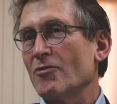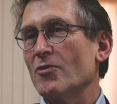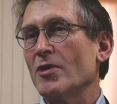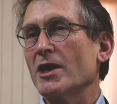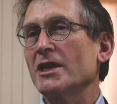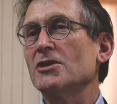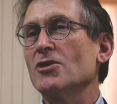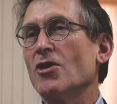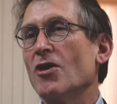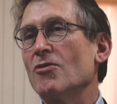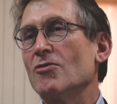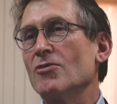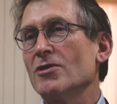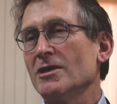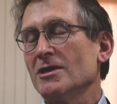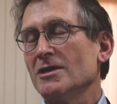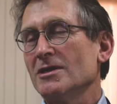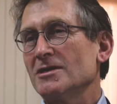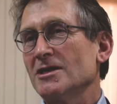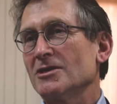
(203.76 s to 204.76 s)
a window
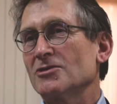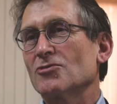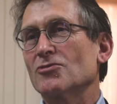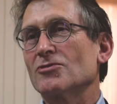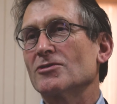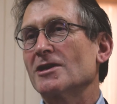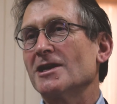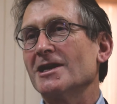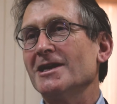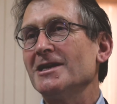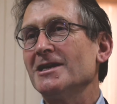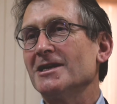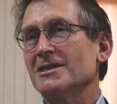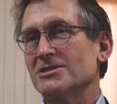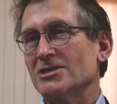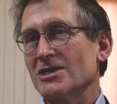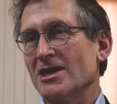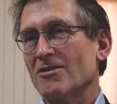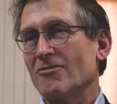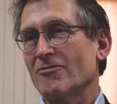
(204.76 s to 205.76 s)
that could clean
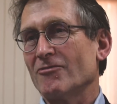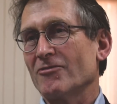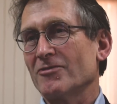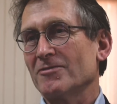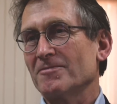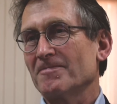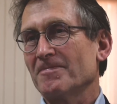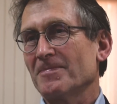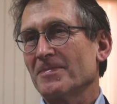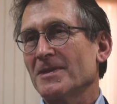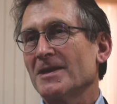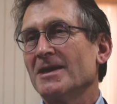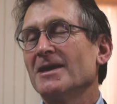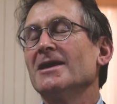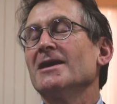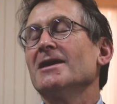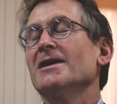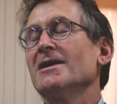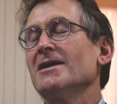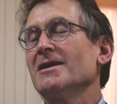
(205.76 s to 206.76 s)
itself.
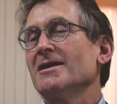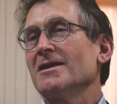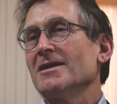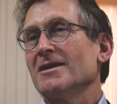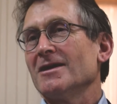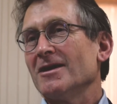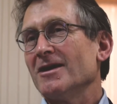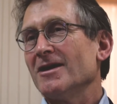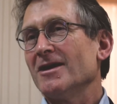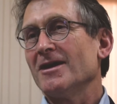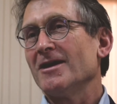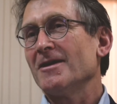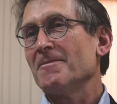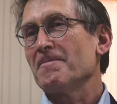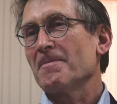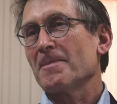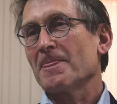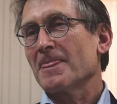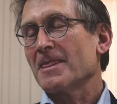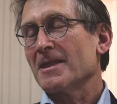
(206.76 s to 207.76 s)

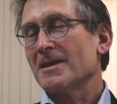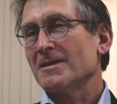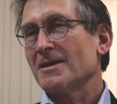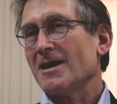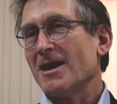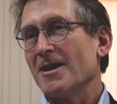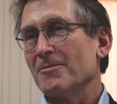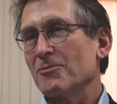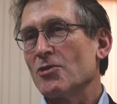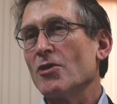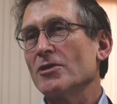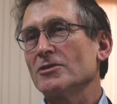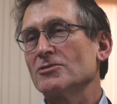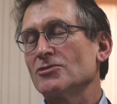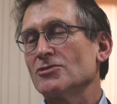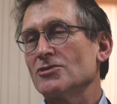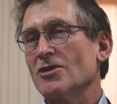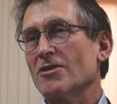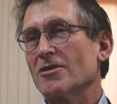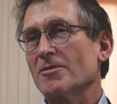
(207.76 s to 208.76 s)
I'm going
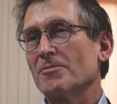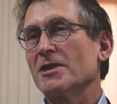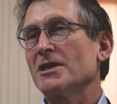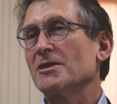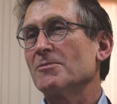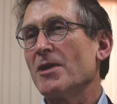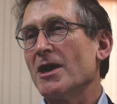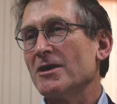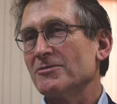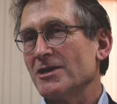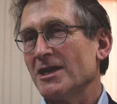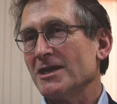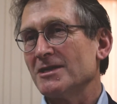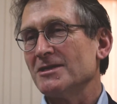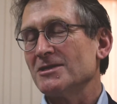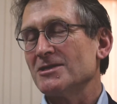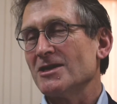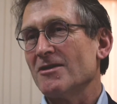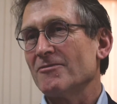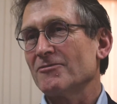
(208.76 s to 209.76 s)
to talk a bit about that
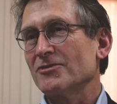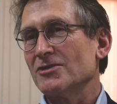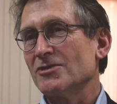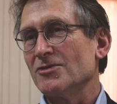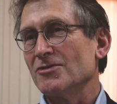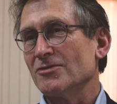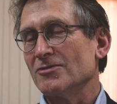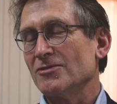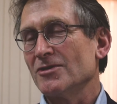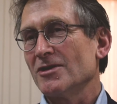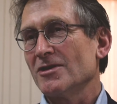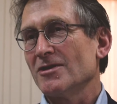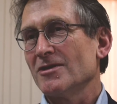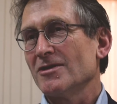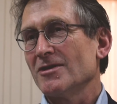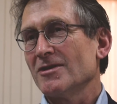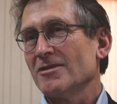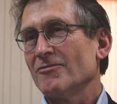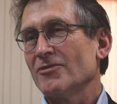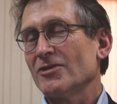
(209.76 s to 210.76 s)
this afternoon.
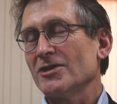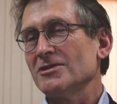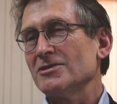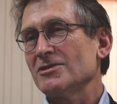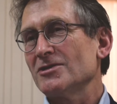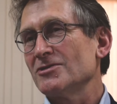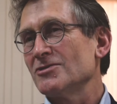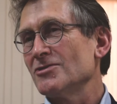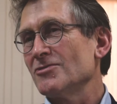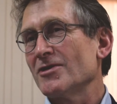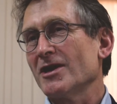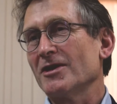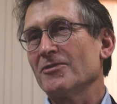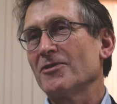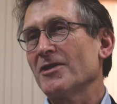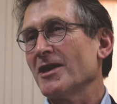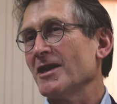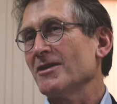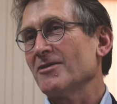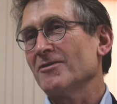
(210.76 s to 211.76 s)
For instance, you
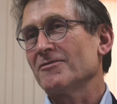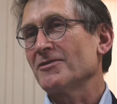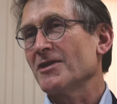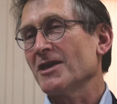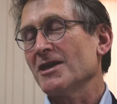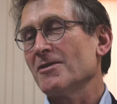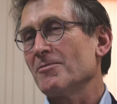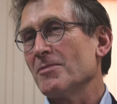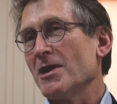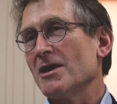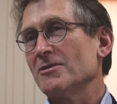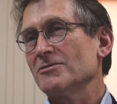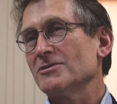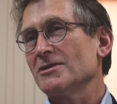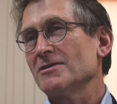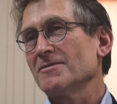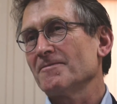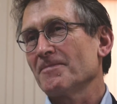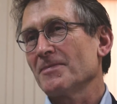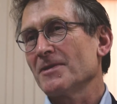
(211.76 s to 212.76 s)
can think
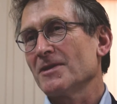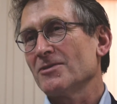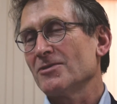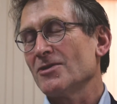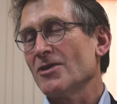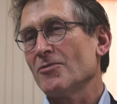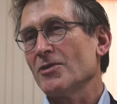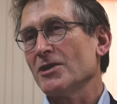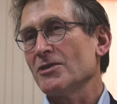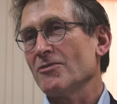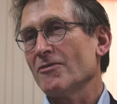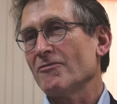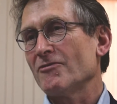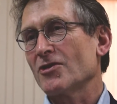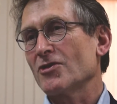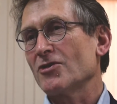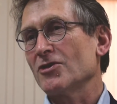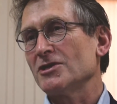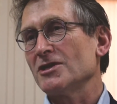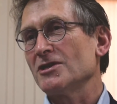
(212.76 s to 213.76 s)
about, you know, when you have
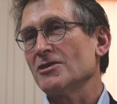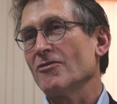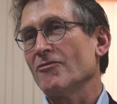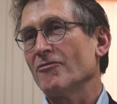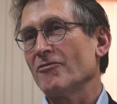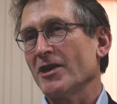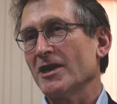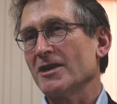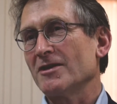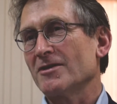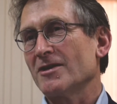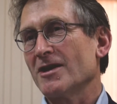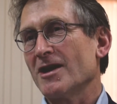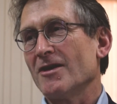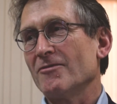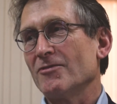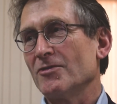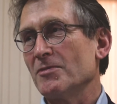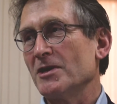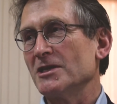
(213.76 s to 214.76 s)
a cut in your finger,
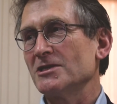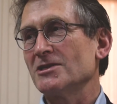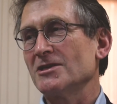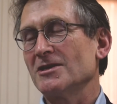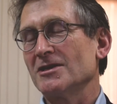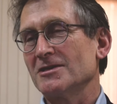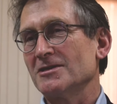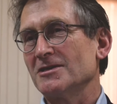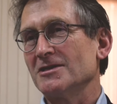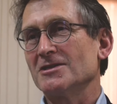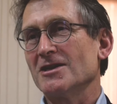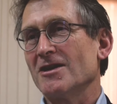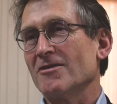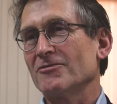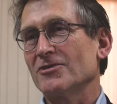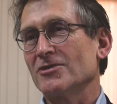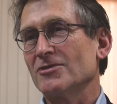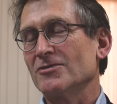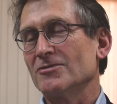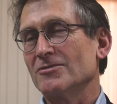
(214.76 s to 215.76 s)
I will mention it this
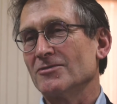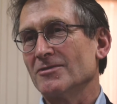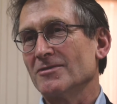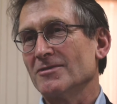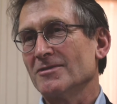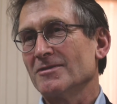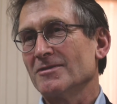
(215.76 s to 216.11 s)
afternoon,